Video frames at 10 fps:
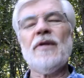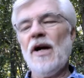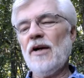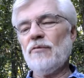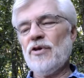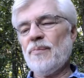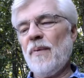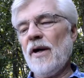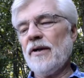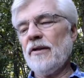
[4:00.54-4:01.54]
God
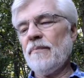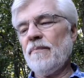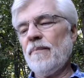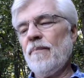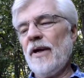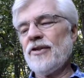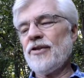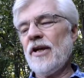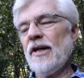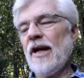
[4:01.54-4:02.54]
responded by
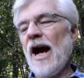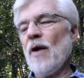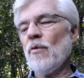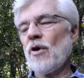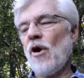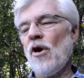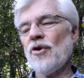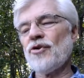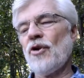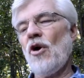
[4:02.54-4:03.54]
saying, "I will
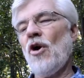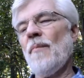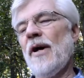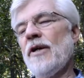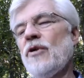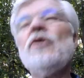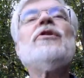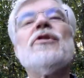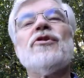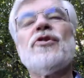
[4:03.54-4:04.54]
cause all my
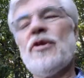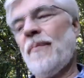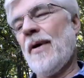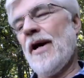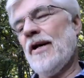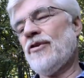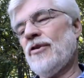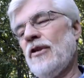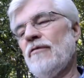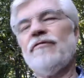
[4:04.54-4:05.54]
goodness to
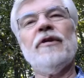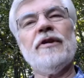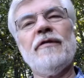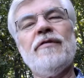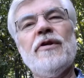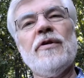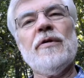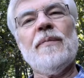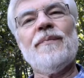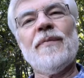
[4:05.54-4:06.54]
pass in front of
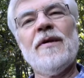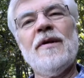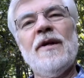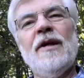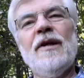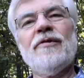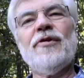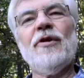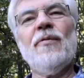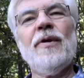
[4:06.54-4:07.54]
you." And
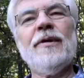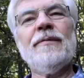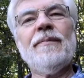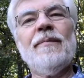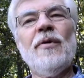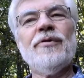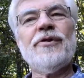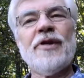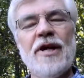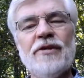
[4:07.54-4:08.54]
so when
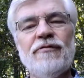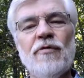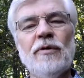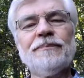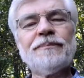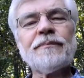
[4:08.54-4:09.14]
Moses asked for